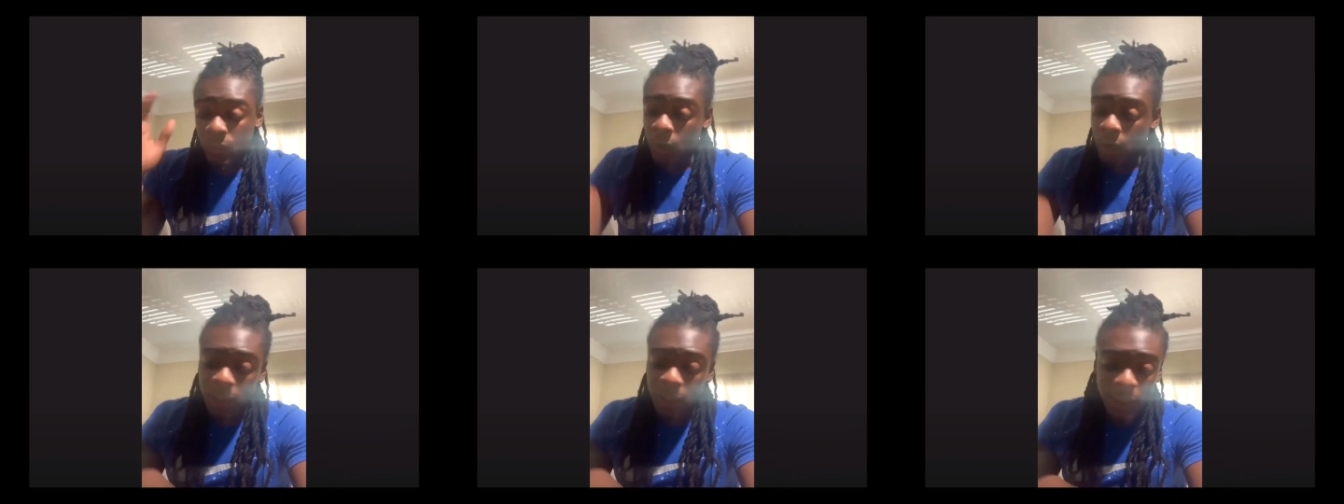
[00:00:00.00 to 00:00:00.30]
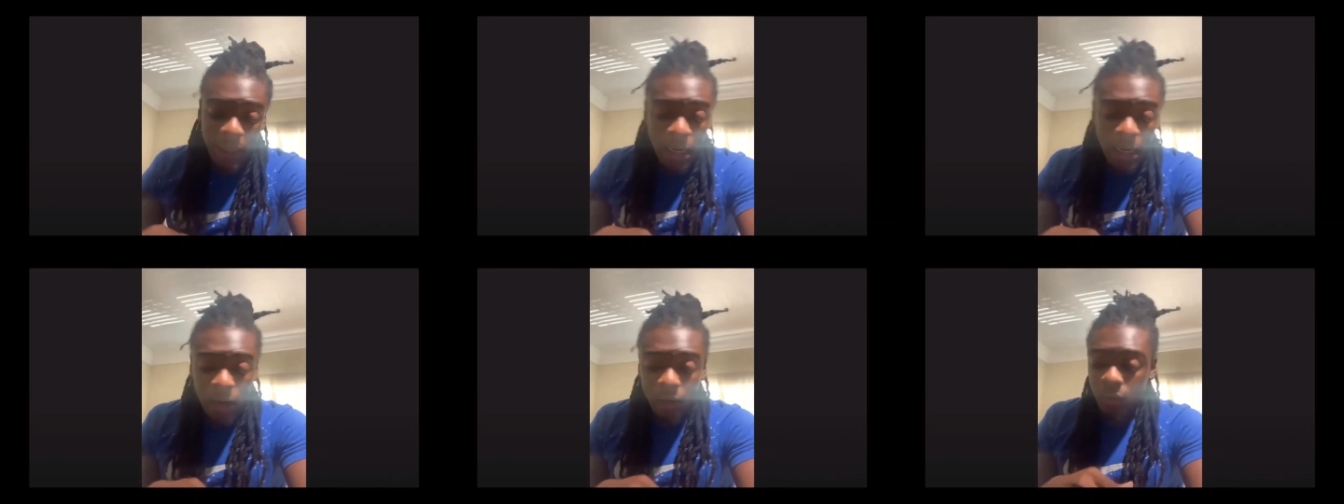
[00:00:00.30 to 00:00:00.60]

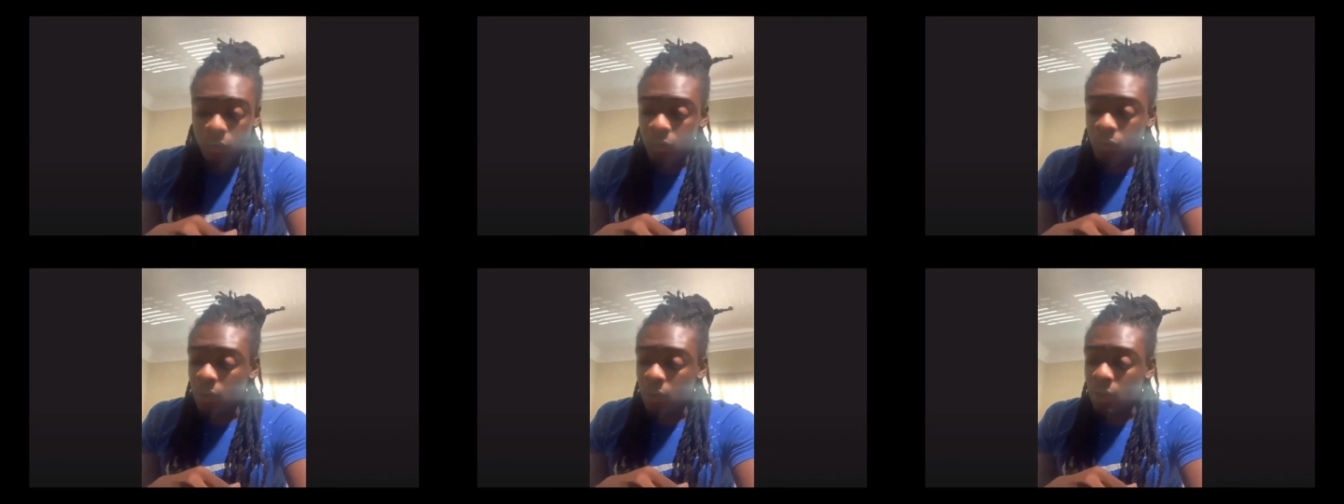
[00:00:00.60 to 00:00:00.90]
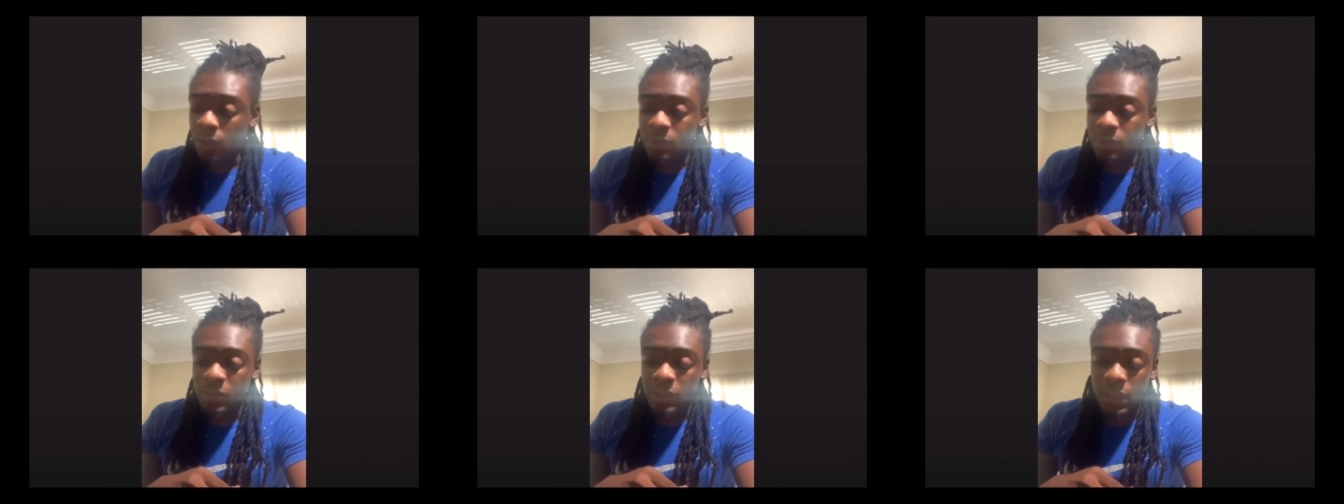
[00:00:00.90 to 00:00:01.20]
out, you know what I'm
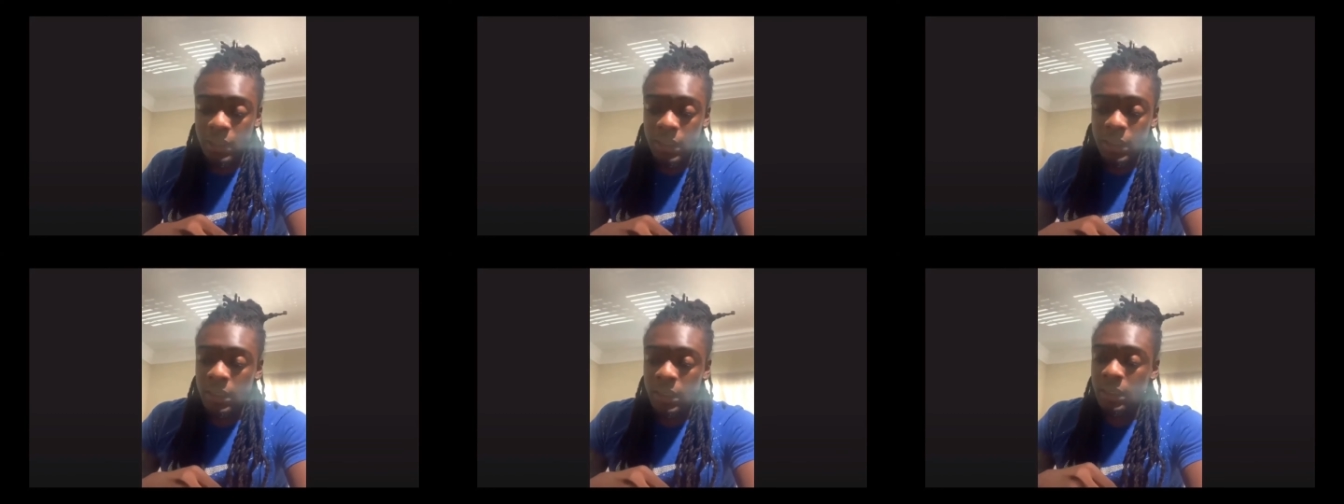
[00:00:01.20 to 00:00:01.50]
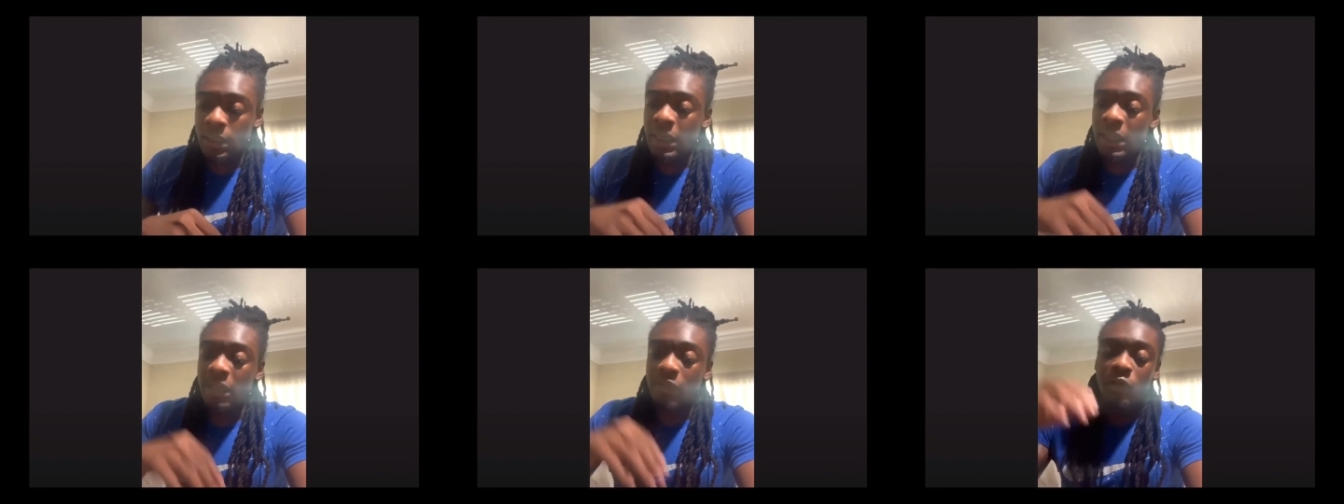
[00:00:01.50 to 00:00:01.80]
saying?
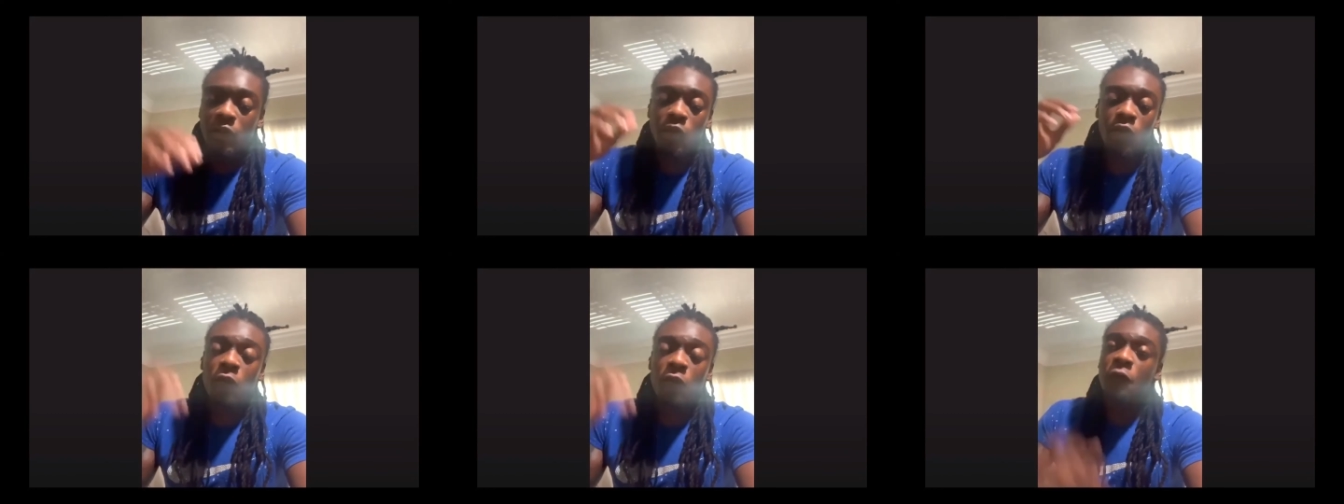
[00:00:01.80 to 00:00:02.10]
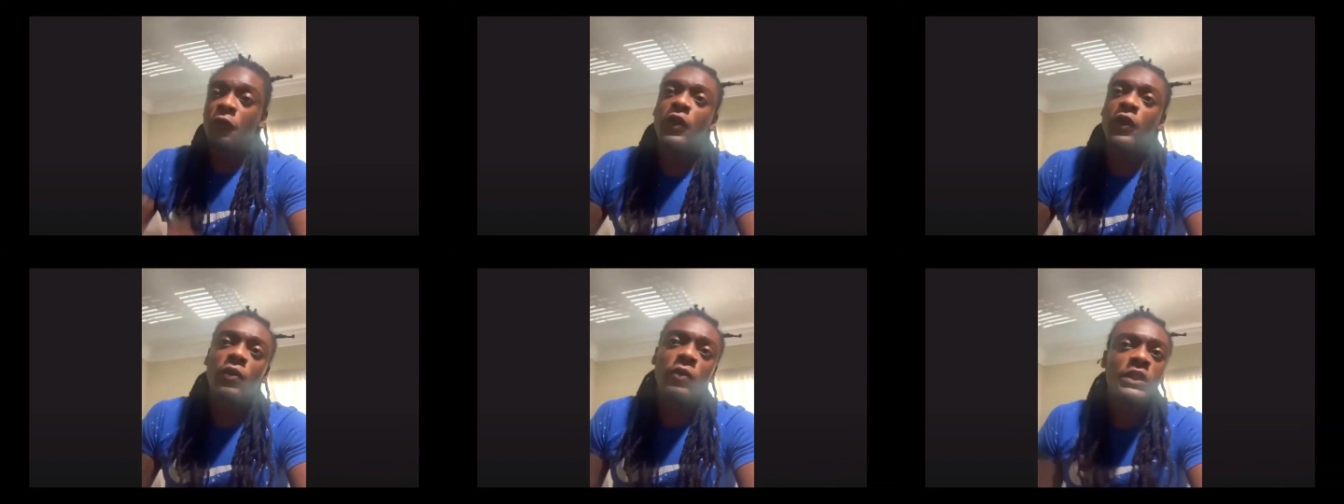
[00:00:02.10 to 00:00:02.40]
Even on the
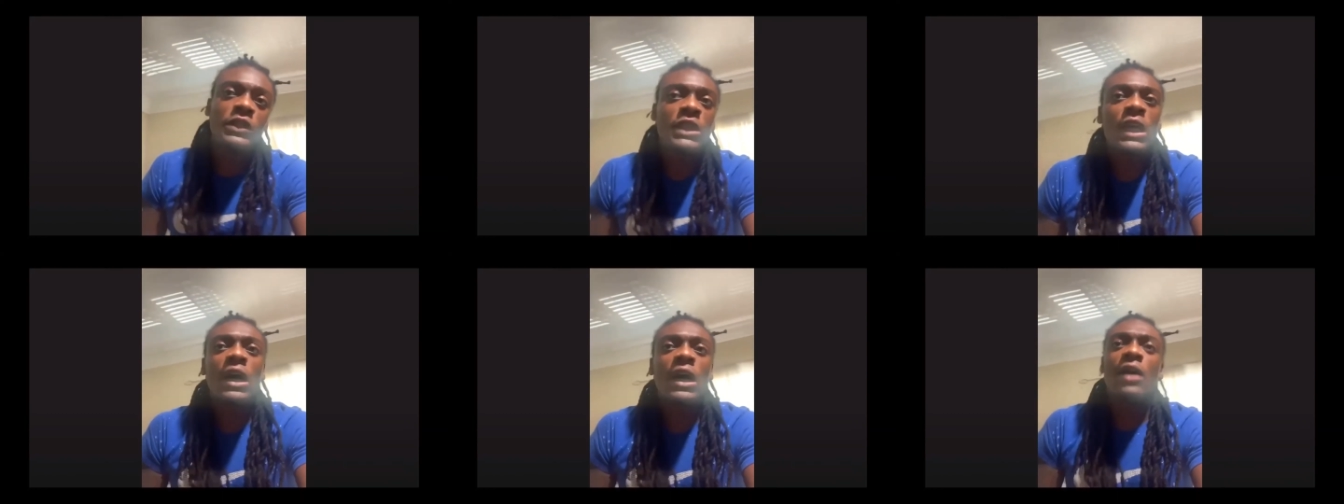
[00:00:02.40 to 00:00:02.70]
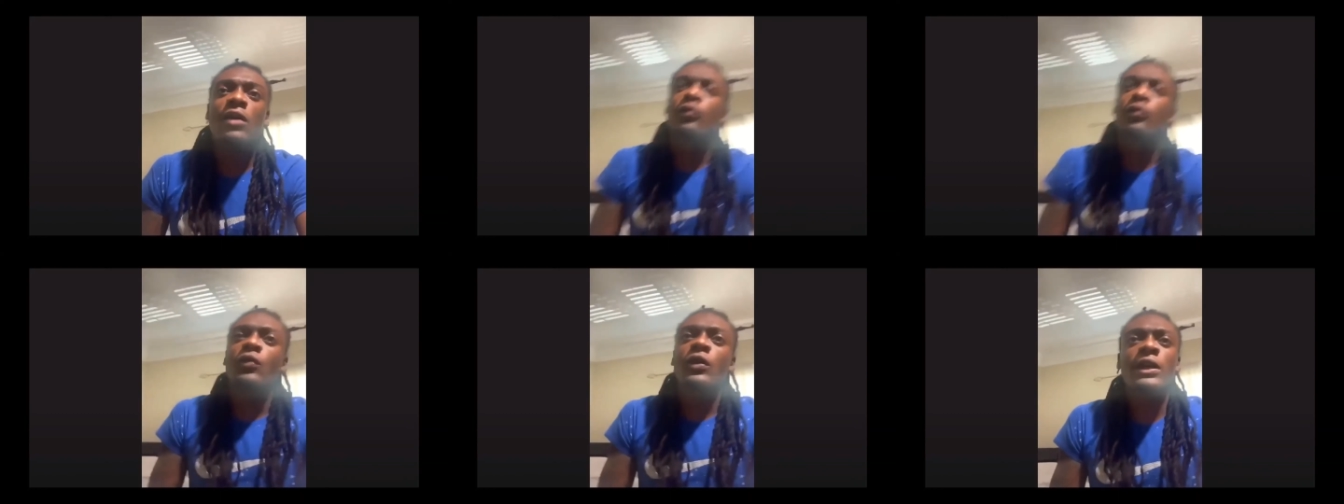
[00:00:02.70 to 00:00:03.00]
field with y'all,
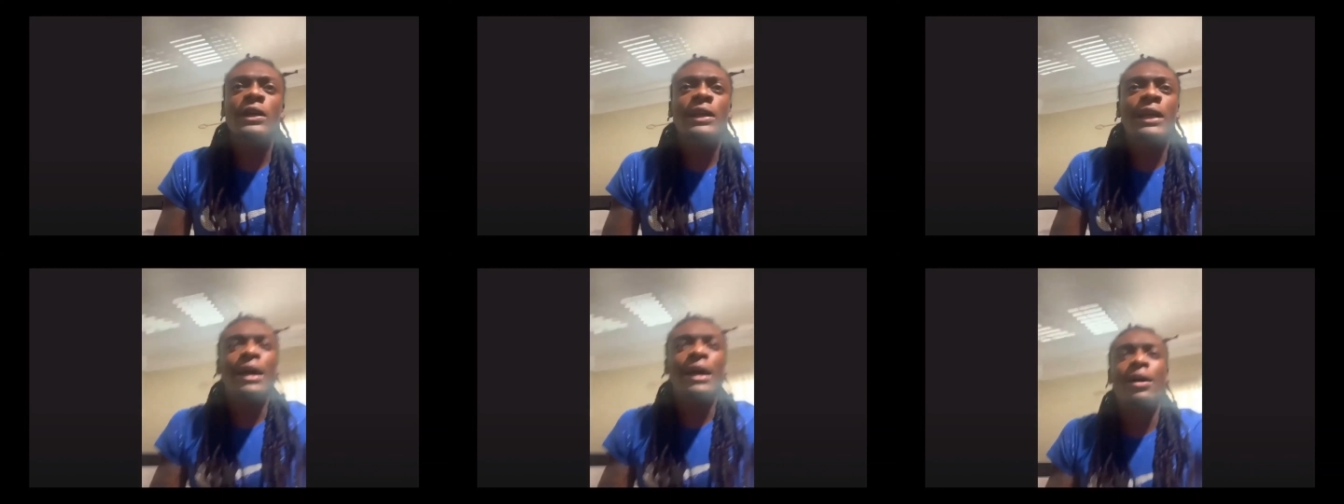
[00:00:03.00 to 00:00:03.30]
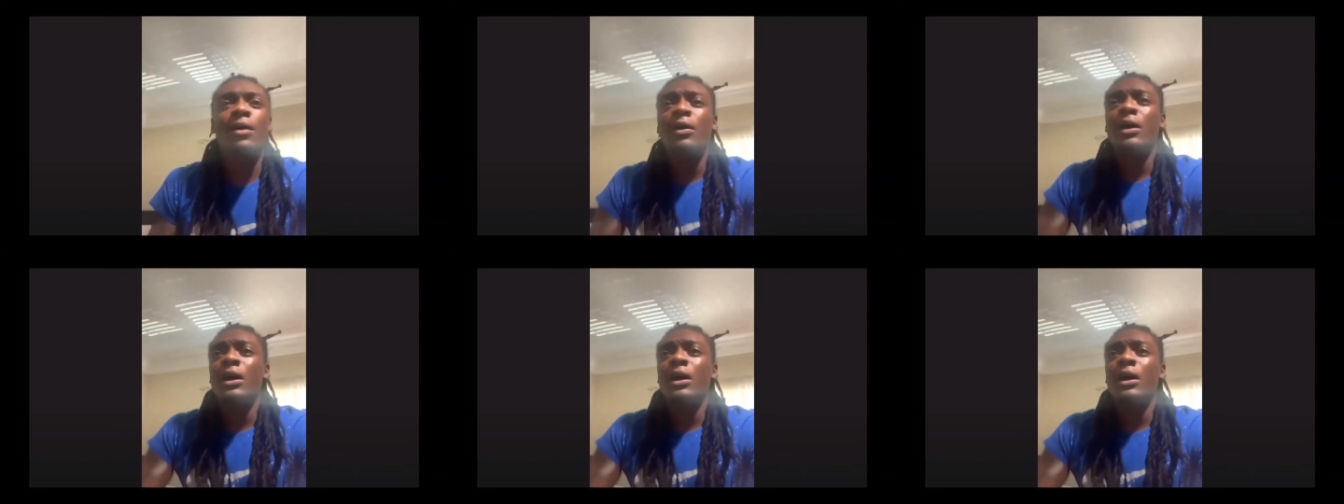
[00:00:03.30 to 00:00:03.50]
working out.